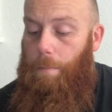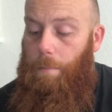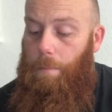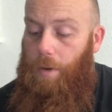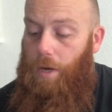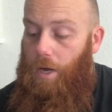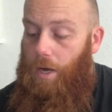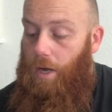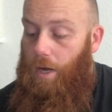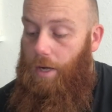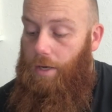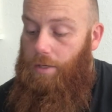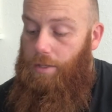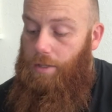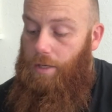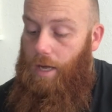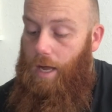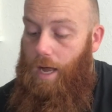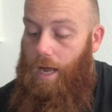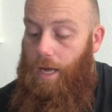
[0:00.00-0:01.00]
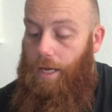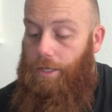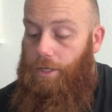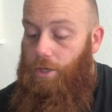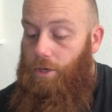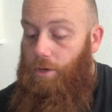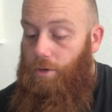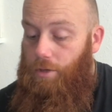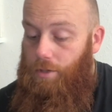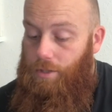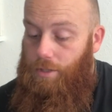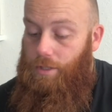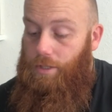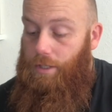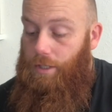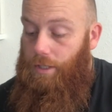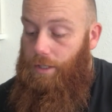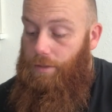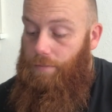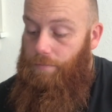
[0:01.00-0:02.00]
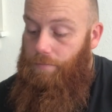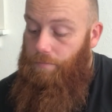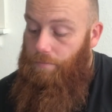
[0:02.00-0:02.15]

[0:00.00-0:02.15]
But I could see